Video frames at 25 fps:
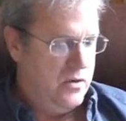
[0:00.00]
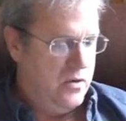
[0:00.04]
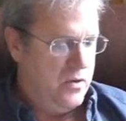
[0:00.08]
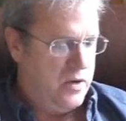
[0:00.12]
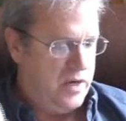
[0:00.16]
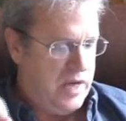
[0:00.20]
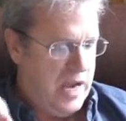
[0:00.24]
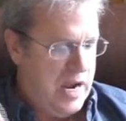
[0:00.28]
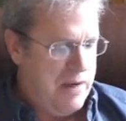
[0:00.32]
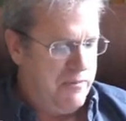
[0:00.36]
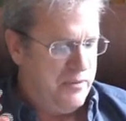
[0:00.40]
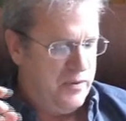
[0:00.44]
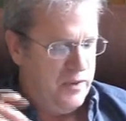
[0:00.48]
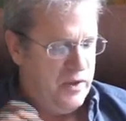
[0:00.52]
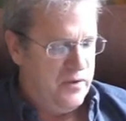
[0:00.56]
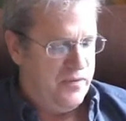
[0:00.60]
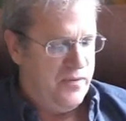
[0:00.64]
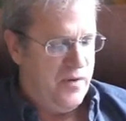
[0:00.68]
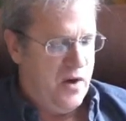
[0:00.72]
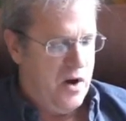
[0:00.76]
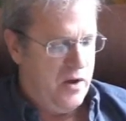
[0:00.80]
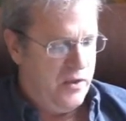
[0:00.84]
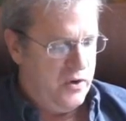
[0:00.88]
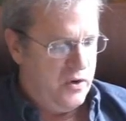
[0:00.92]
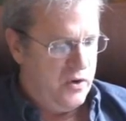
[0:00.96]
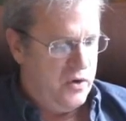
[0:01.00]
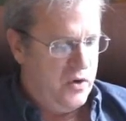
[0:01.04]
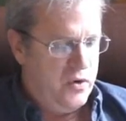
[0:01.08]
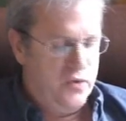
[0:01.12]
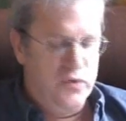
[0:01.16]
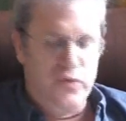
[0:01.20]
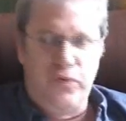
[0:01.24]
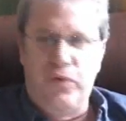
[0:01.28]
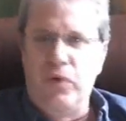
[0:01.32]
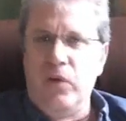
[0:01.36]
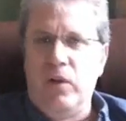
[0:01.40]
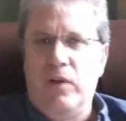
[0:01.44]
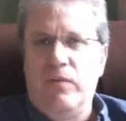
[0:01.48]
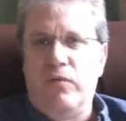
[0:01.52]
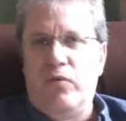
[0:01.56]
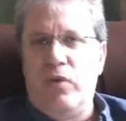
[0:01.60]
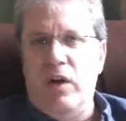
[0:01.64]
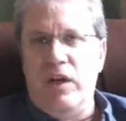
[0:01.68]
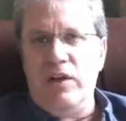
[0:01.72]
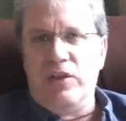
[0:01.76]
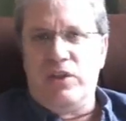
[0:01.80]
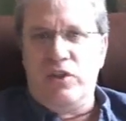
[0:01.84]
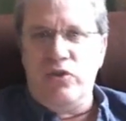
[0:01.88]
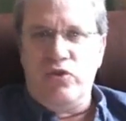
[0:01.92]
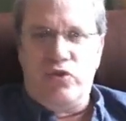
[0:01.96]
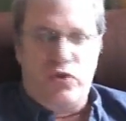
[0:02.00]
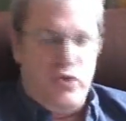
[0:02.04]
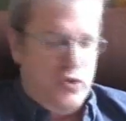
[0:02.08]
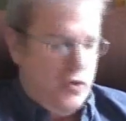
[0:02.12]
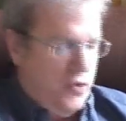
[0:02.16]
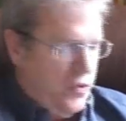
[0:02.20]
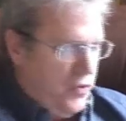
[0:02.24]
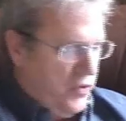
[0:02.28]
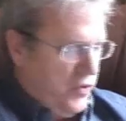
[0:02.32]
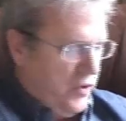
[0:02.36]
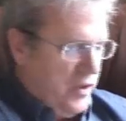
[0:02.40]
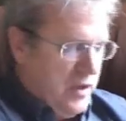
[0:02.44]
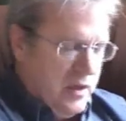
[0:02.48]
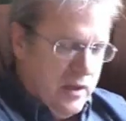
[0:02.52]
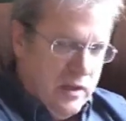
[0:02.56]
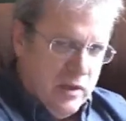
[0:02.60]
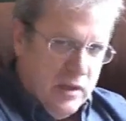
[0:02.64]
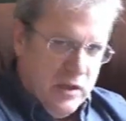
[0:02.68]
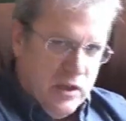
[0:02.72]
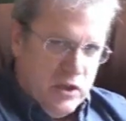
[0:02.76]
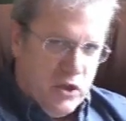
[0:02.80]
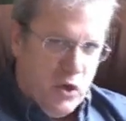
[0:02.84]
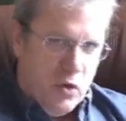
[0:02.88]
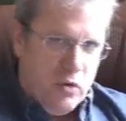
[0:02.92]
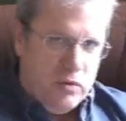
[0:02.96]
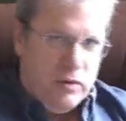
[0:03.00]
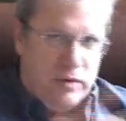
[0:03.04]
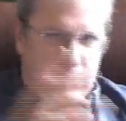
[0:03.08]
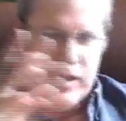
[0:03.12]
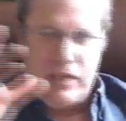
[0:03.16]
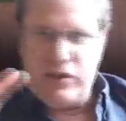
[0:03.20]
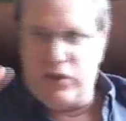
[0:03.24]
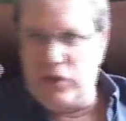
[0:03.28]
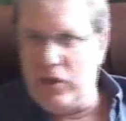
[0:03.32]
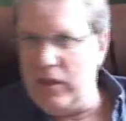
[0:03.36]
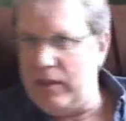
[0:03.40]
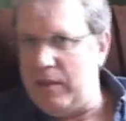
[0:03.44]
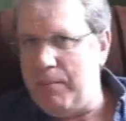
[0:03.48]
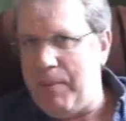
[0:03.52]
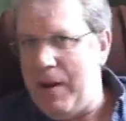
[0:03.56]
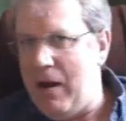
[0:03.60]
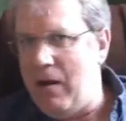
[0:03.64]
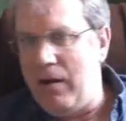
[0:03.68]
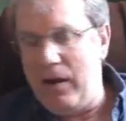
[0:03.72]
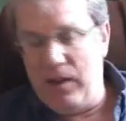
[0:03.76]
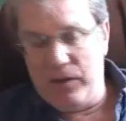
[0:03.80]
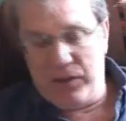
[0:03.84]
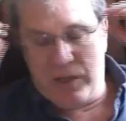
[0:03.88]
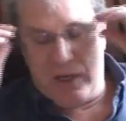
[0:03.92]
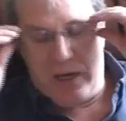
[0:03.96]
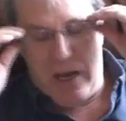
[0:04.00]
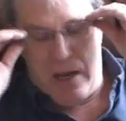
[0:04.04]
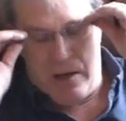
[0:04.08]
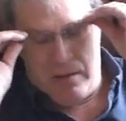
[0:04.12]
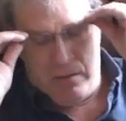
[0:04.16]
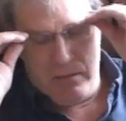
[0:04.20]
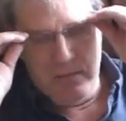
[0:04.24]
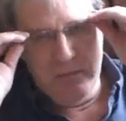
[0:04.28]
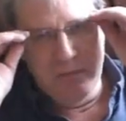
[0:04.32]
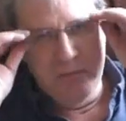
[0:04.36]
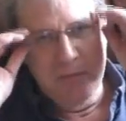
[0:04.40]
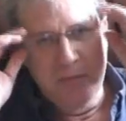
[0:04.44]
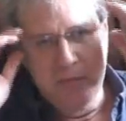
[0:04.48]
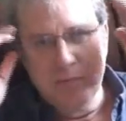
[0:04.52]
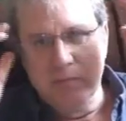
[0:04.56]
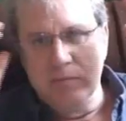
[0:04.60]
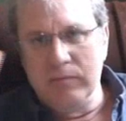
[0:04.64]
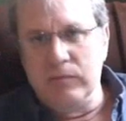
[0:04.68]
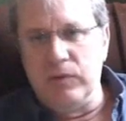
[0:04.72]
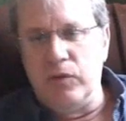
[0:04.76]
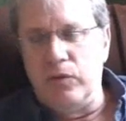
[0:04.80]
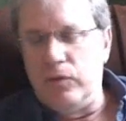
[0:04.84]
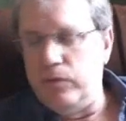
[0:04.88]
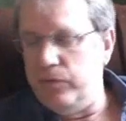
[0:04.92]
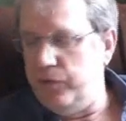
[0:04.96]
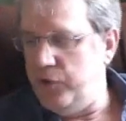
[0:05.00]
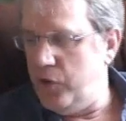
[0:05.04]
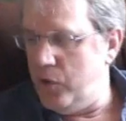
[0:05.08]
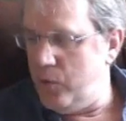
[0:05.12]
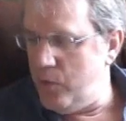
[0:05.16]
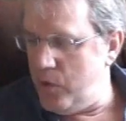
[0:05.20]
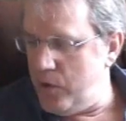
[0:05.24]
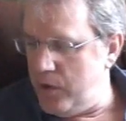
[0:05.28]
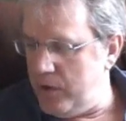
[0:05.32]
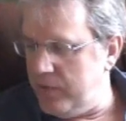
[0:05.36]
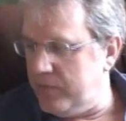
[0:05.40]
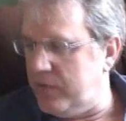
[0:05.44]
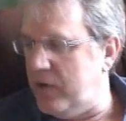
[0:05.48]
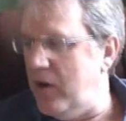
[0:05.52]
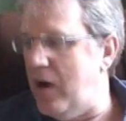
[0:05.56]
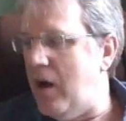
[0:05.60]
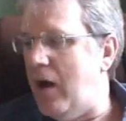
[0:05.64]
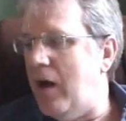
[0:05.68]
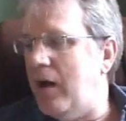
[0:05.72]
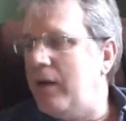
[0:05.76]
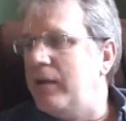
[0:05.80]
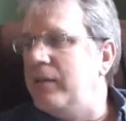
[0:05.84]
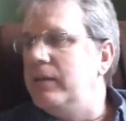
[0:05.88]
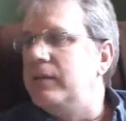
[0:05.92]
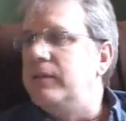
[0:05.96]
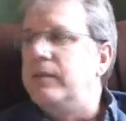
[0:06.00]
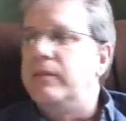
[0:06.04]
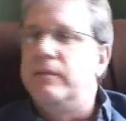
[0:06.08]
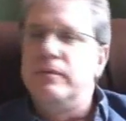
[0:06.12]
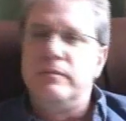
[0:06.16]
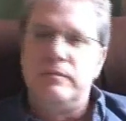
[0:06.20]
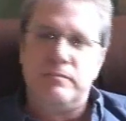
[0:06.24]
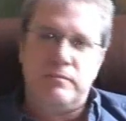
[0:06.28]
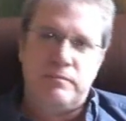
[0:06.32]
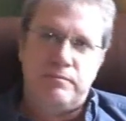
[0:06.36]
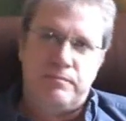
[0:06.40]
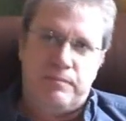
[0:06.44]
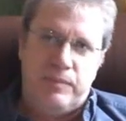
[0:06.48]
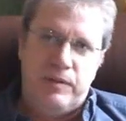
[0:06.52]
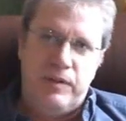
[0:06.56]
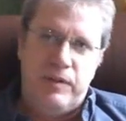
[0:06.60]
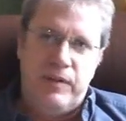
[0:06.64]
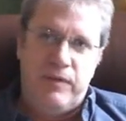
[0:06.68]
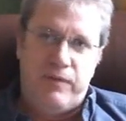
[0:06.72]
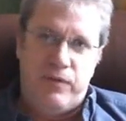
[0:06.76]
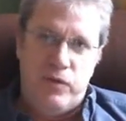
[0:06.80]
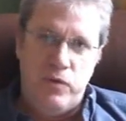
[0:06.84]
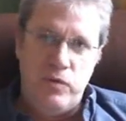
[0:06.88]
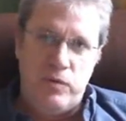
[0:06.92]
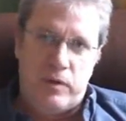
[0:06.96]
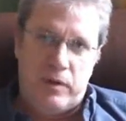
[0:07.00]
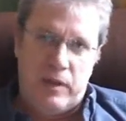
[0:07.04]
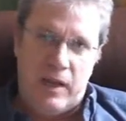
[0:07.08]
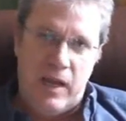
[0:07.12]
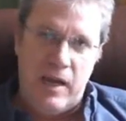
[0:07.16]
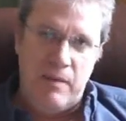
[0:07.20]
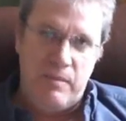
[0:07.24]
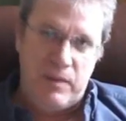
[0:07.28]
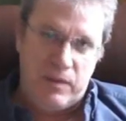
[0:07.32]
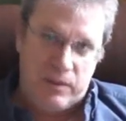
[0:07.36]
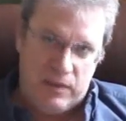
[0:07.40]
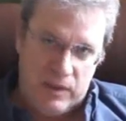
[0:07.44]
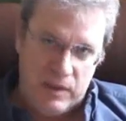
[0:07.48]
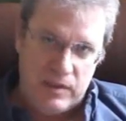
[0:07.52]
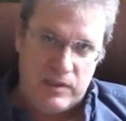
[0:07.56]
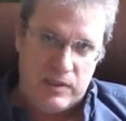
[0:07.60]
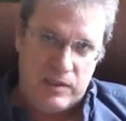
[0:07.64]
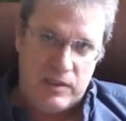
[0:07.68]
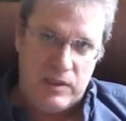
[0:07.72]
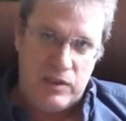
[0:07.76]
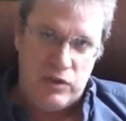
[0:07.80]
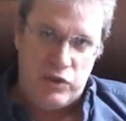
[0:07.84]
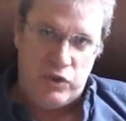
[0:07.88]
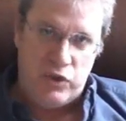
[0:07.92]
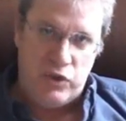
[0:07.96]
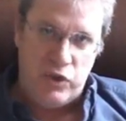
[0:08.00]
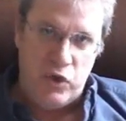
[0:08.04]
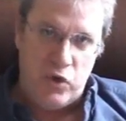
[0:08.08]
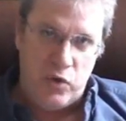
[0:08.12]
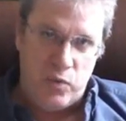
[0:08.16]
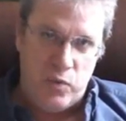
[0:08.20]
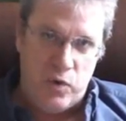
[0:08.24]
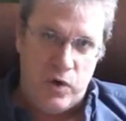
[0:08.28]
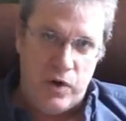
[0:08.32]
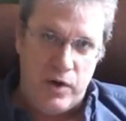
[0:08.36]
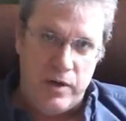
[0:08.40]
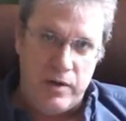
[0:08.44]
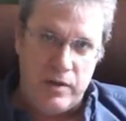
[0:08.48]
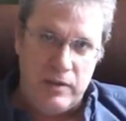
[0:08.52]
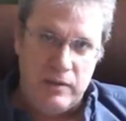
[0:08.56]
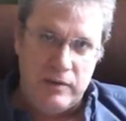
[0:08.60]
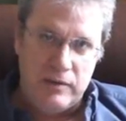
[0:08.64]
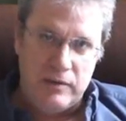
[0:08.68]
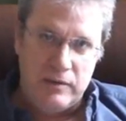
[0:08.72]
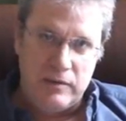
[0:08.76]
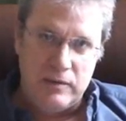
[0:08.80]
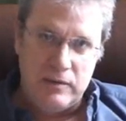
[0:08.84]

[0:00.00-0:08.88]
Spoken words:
who came from the Father, full of grace and truth. So, let's get the parallels again. Your Word of God, if you claim that this is your Word,